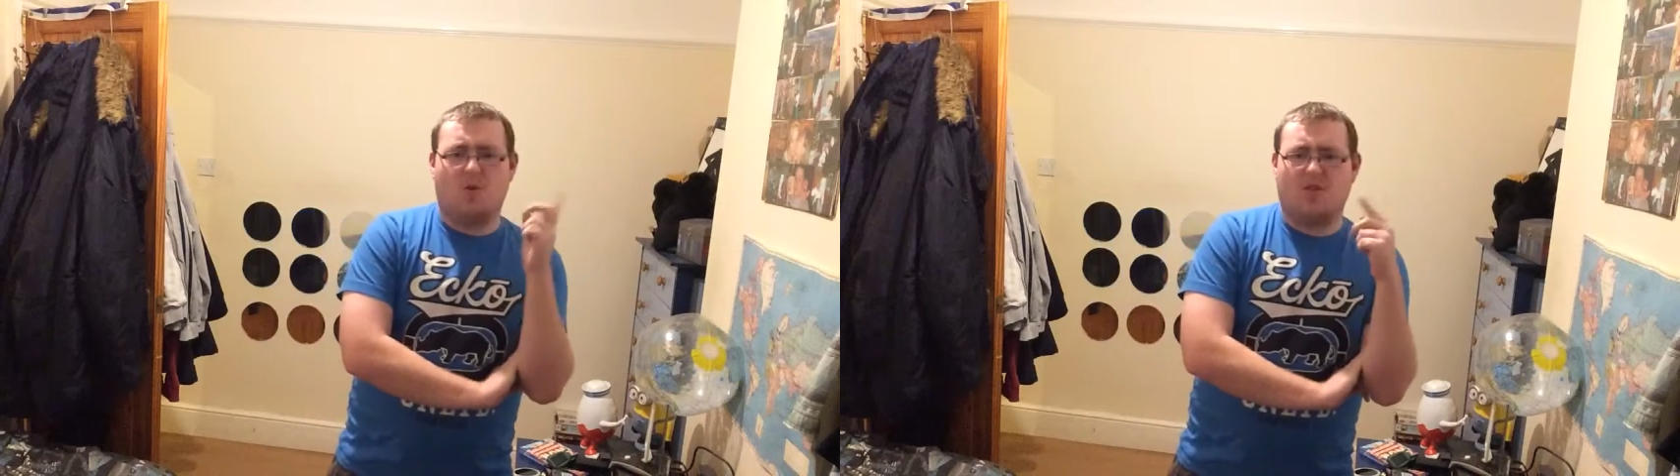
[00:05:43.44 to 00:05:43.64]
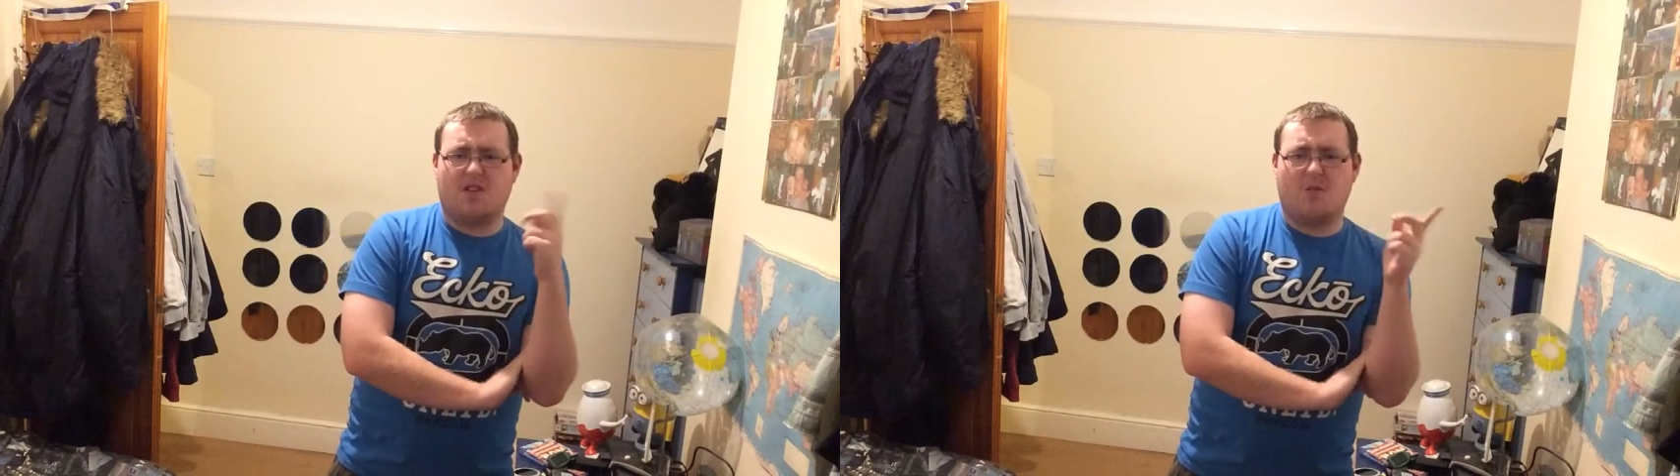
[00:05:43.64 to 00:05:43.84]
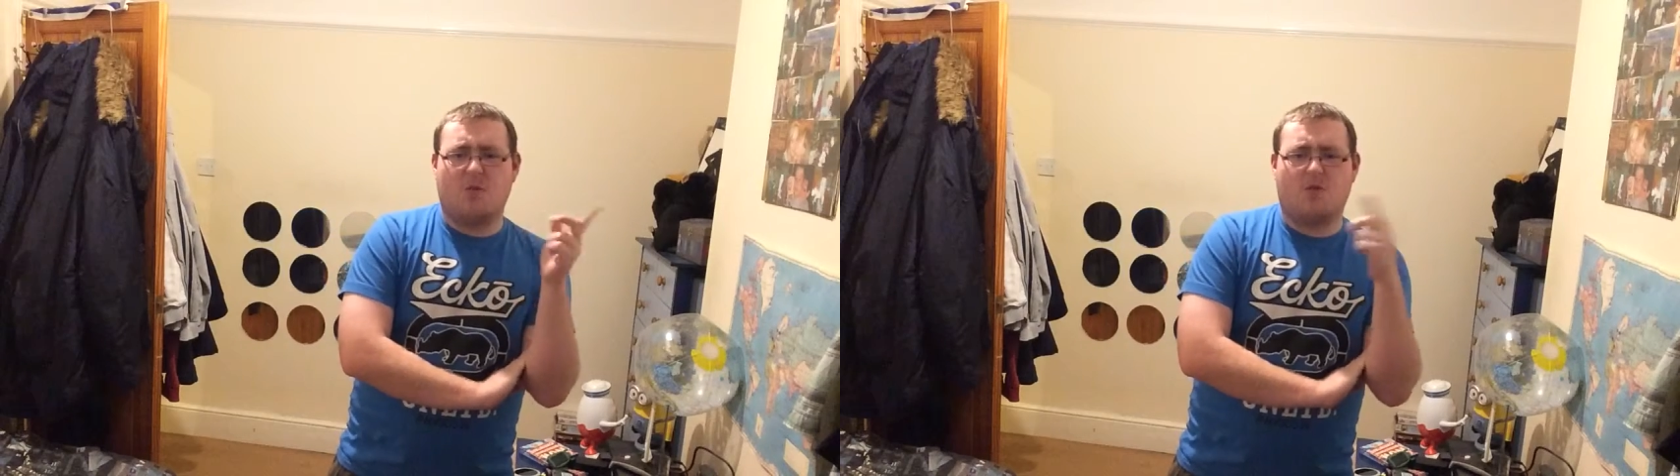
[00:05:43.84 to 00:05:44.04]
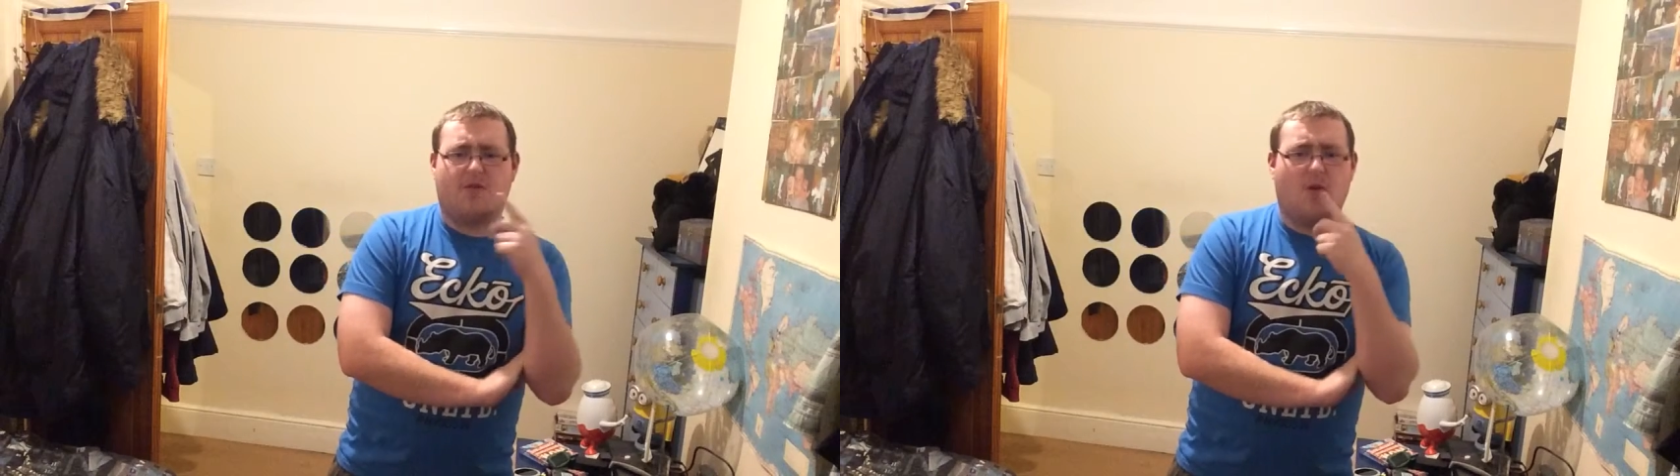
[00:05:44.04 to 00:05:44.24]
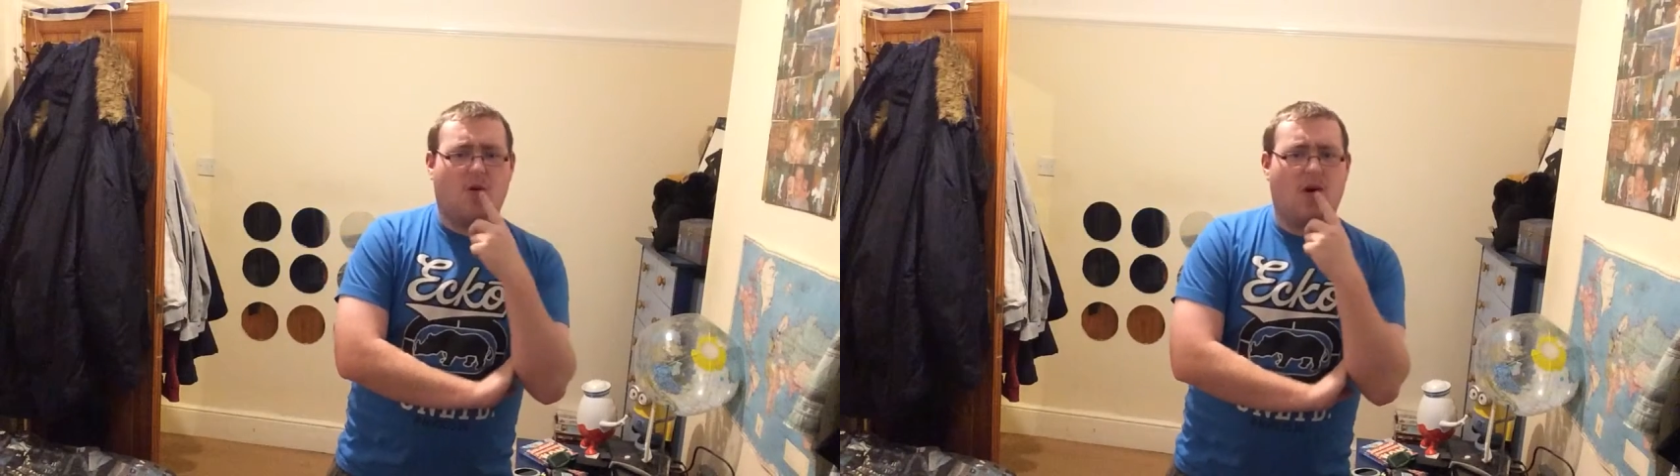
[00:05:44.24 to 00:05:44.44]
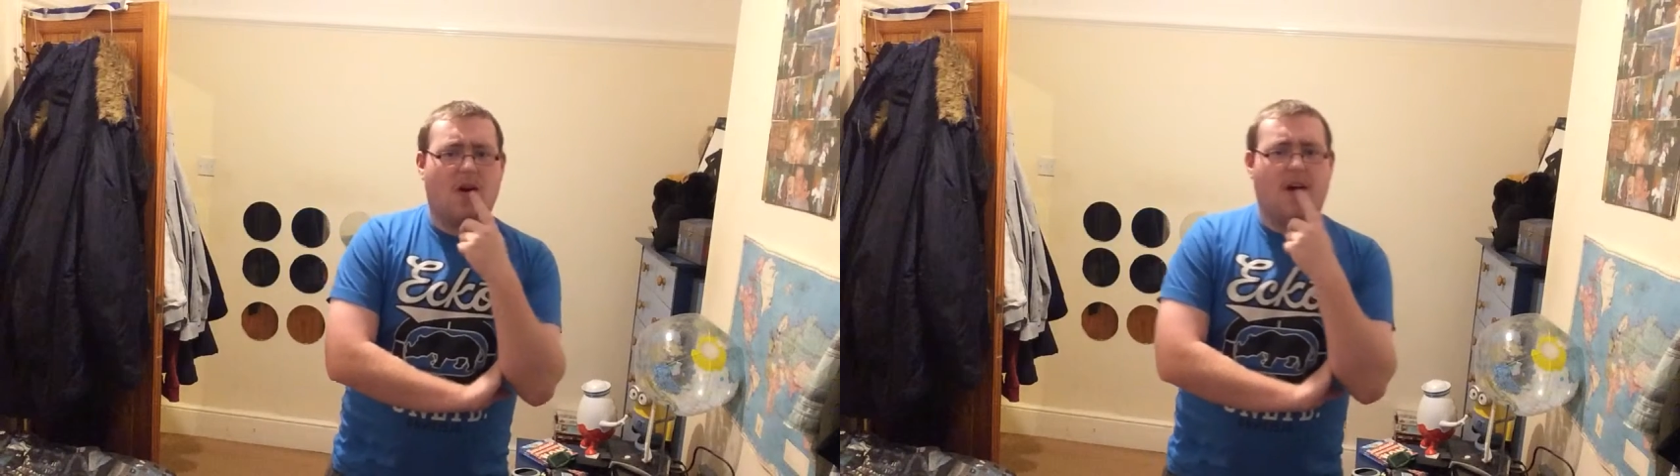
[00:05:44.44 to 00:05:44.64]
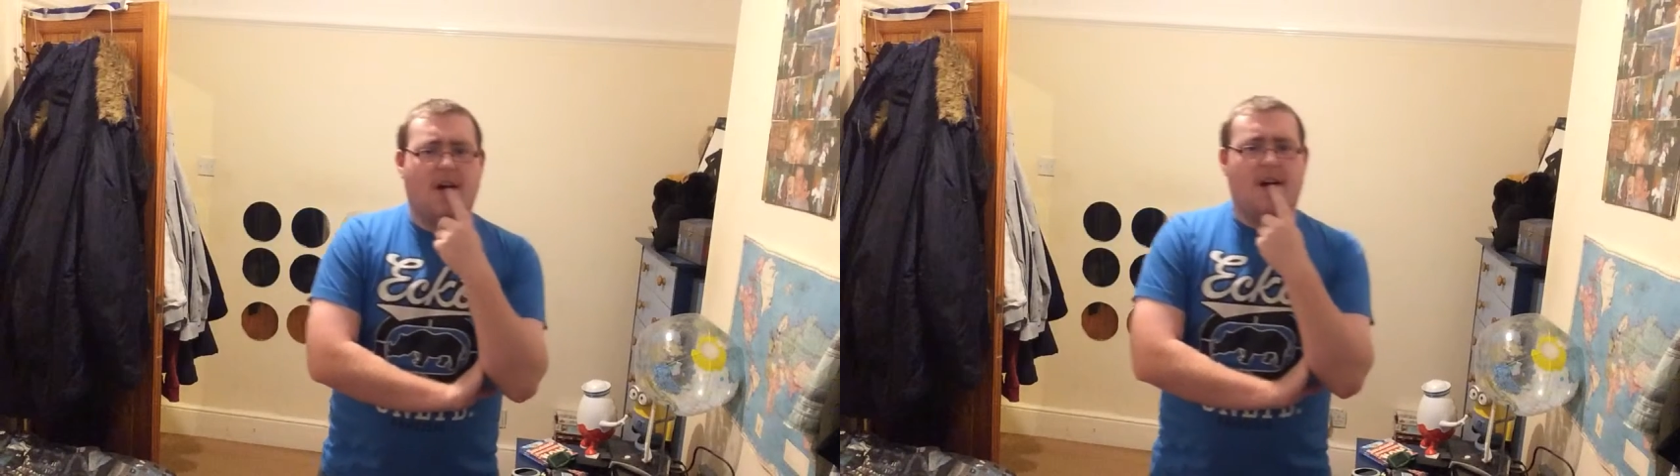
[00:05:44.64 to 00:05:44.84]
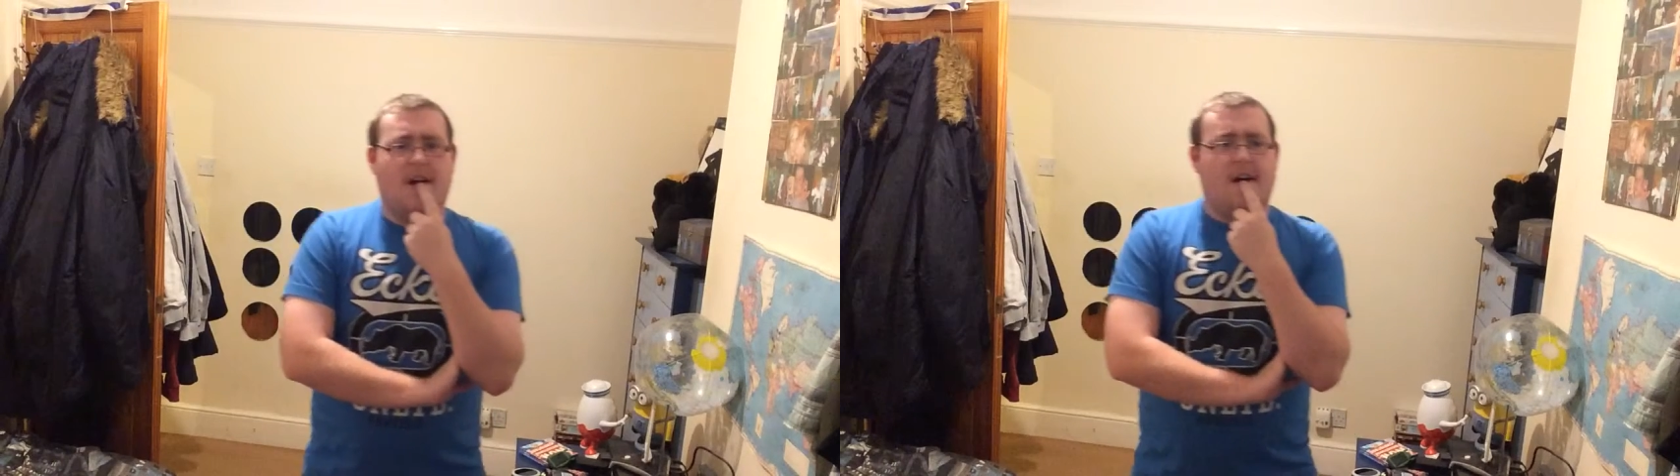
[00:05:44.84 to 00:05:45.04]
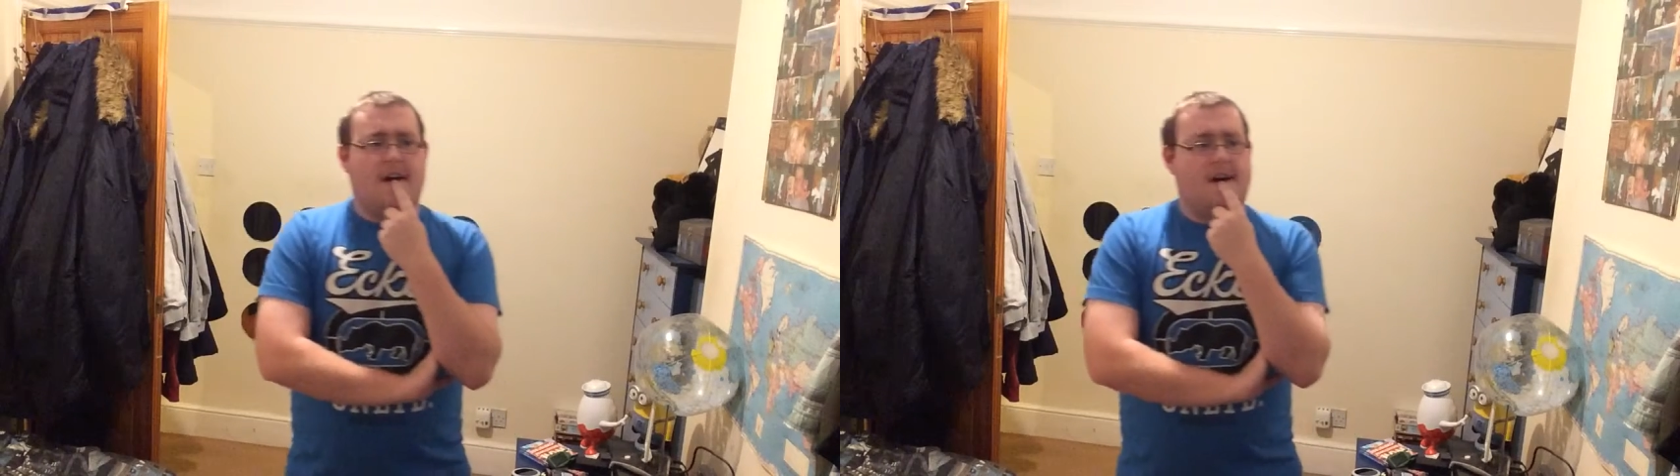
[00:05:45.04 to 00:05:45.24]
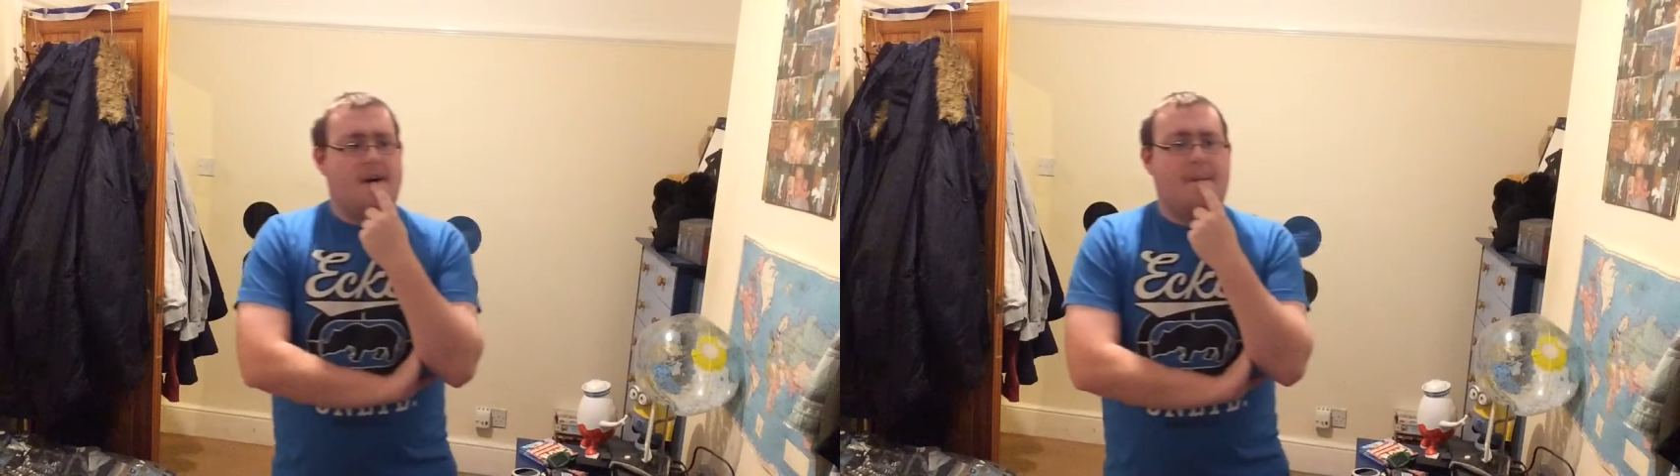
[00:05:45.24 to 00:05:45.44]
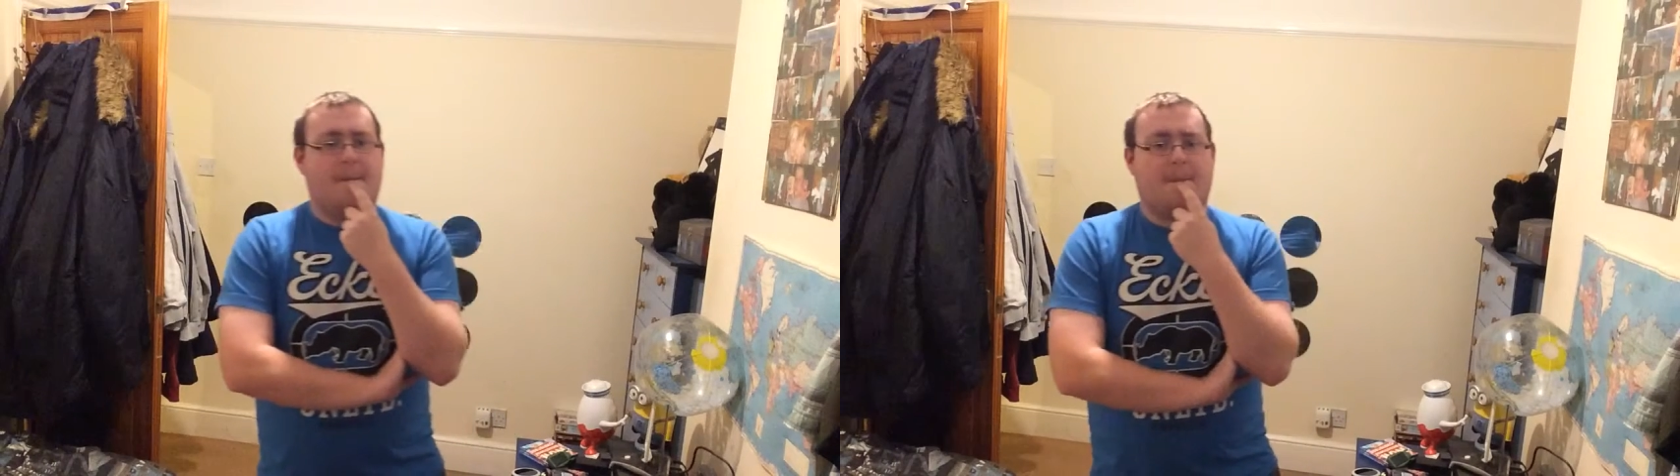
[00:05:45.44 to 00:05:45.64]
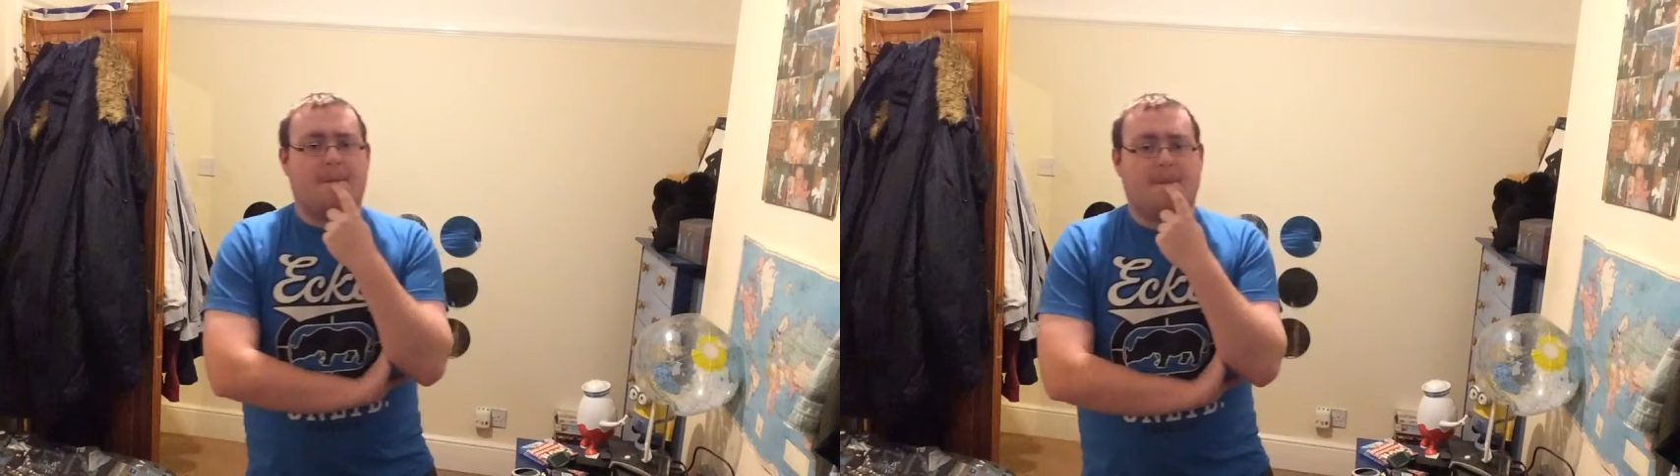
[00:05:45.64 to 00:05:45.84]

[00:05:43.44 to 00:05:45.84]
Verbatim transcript: what's the awards for um